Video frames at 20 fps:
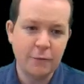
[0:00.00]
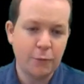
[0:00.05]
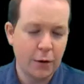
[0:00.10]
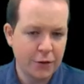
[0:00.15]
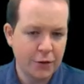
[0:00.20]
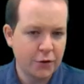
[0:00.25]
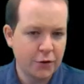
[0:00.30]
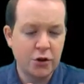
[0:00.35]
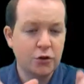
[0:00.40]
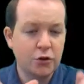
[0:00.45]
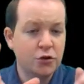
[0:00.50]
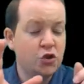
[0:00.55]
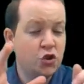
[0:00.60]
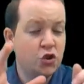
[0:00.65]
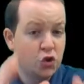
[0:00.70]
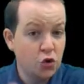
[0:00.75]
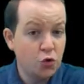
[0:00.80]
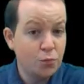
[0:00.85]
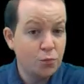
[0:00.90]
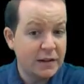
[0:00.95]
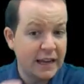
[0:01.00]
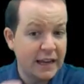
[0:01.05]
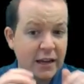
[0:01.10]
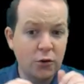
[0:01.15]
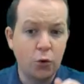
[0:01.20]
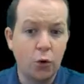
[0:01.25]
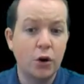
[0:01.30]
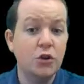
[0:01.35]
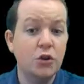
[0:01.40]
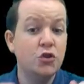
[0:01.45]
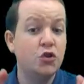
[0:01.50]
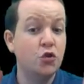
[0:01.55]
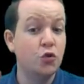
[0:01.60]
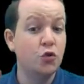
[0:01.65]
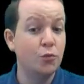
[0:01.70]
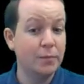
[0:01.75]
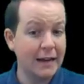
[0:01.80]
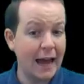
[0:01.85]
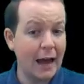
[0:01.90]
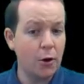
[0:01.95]
whether you're zoomed in or
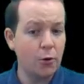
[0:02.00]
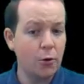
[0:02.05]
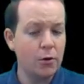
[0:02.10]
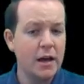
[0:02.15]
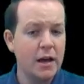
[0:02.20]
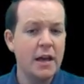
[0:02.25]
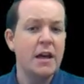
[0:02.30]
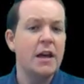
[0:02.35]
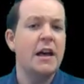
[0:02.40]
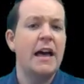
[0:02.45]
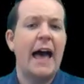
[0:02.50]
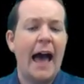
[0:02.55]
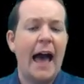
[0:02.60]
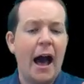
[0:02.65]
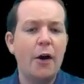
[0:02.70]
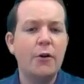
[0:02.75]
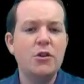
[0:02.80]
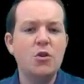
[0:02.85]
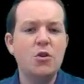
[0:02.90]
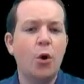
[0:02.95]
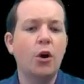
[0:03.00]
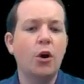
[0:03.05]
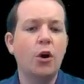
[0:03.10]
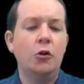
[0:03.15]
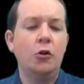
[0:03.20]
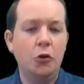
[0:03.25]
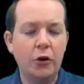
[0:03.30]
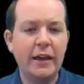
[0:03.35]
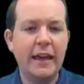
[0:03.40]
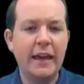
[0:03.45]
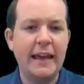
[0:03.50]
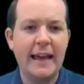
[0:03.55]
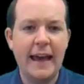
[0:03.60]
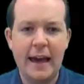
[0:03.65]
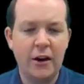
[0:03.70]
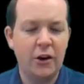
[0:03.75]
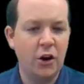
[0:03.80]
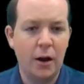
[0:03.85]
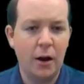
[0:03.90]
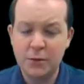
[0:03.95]
zoomed out, how you are looking
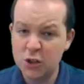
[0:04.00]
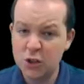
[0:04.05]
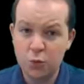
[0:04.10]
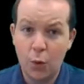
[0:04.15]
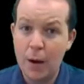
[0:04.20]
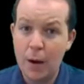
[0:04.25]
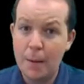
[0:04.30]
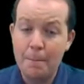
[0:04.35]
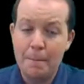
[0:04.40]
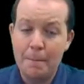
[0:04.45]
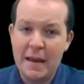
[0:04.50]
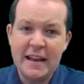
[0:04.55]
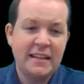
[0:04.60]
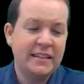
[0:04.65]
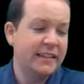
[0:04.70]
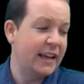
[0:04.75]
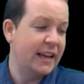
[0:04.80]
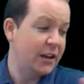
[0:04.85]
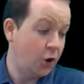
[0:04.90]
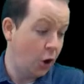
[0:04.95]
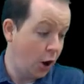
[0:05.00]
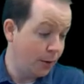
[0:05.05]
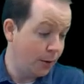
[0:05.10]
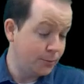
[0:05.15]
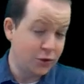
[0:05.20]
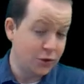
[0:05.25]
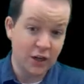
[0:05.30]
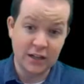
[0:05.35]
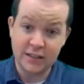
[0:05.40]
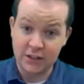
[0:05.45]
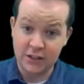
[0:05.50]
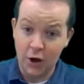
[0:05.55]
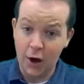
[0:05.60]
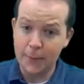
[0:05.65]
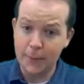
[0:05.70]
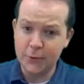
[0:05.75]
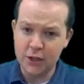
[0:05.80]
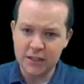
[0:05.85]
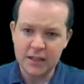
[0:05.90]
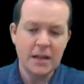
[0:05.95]
at an object, what makes an
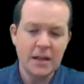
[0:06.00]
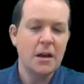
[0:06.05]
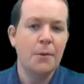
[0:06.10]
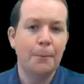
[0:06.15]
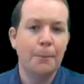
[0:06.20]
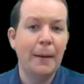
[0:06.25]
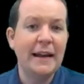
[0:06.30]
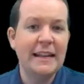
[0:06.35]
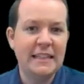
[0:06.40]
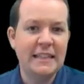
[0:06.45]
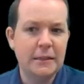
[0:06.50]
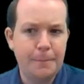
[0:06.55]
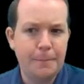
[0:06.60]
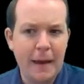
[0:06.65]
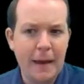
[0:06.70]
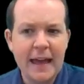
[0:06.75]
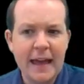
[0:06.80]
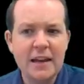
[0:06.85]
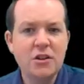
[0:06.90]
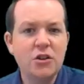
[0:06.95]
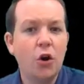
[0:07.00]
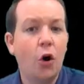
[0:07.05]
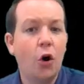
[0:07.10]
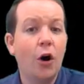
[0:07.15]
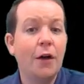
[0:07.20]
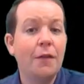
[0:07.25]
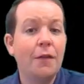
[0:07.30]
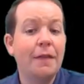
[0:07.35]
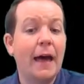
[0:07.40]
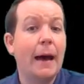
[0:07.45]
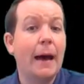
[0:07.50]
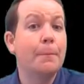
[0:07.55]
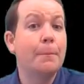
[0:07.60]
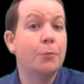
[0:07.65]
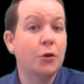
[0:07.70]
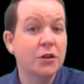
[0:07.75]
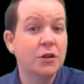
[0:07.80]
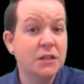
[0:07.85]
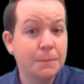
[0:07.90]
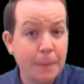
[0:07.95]
object, might depend on that
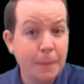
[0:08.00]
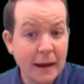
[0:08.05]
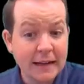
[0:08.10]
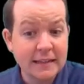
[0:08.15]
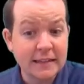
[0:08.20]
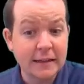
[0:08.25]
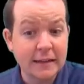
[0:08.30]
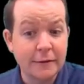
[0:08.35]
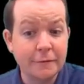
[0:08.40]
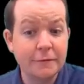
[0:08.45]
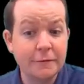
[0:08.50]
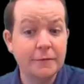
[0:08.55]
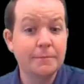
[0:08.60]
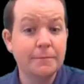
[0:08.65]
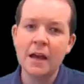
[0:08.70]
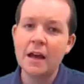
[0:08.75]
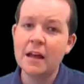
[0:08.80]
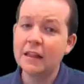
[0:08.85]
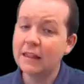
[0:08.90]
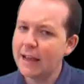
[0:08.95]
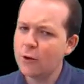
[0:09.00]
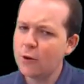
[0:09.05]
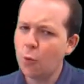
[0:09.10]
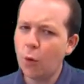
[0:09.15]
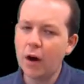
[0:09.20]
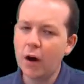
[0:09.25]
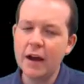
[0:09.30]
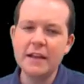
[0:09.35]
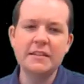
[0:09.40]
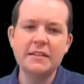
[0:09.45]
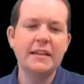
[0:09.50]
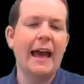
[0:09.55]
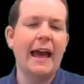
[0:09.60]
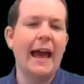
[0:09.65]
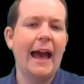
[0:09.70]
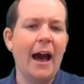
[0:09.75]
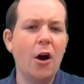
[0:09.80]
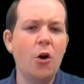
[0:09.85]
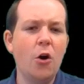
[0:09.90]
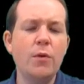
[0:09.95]
perspective. Likewise,
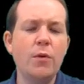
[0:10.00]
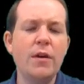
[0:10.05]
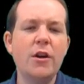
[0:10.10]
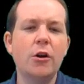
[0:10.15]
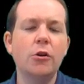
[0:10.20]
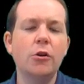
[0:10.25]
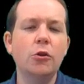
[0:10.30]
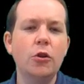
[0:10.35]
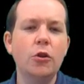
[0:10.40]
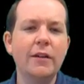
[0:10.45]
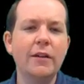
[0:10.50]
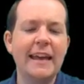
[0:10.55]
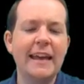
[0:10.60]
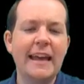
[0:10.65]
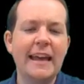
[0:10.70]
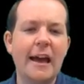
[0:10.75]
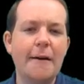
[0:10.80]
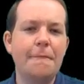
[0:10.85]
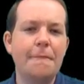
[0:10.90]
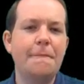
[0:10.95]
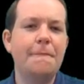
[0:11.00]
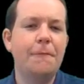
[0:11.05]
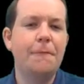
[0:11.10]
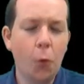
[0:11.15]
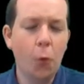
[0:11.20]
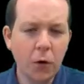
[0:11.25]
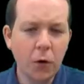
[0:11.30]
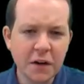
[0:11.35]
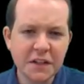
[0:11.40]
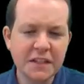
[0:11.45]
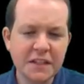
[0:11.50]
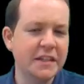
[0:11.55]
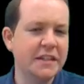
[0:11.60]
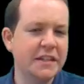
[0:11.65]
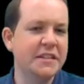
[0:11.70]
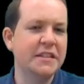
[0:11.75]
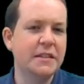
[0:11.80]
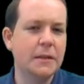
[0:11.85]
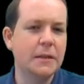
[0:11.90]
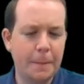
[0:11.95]
how we are looking at
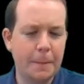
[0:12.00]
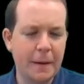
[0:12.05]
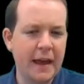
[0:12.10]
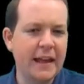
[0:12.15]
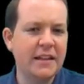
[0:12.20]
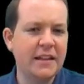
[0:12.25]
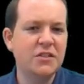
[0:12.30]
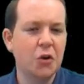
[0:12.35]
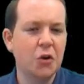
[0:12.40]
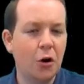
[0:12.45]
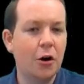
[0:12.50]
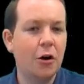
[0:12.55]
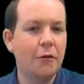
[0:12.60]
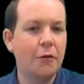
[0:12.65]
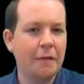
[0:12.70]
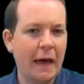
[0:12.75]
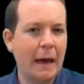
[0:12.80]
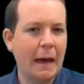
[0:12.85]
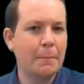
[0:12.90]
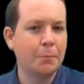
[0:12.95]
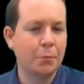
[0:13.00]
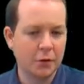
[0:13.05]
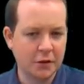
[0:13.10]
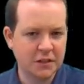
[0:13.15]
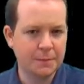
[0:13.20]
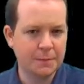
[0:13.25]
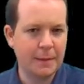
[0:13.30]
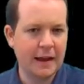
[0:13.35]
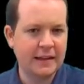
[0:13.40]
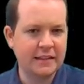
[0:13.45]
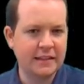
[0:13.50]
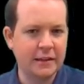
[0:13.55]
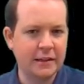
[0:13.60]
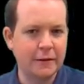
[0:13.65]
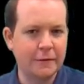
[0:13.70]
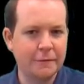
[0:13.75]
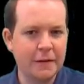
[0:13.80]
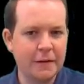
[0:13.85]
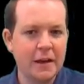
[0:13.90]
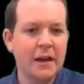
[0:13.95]
forces depends on that
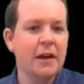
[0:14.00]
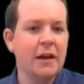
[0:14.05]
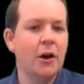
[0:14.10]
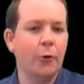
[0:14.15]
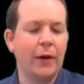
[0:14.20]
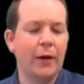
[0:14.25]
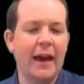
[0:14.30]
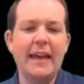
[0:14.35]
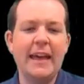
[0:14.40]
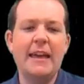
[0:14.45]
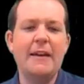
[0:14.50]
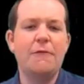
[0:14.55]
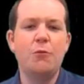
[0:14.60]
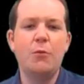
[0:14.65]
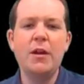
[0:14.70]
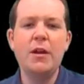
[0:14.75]
perspective. Okay, if